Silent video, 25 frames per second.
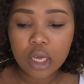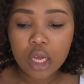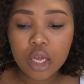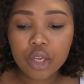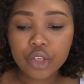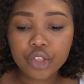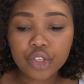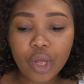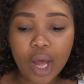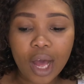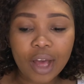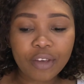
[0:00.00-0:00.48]

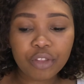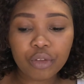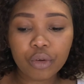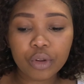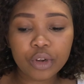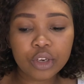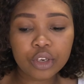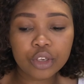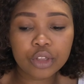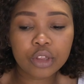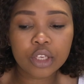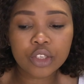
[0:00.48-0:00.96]
So I
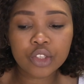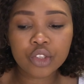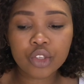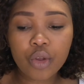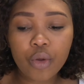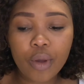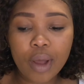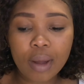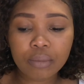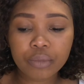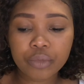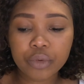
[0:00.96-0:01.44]
thought there's no way
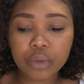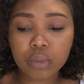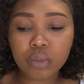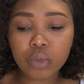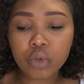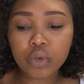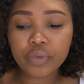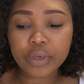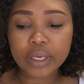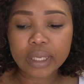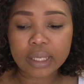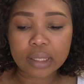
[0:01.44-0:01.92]
I'm
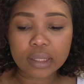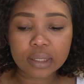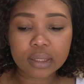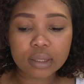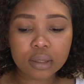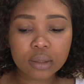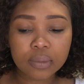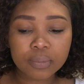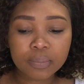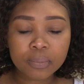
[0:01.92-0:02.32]
removing it.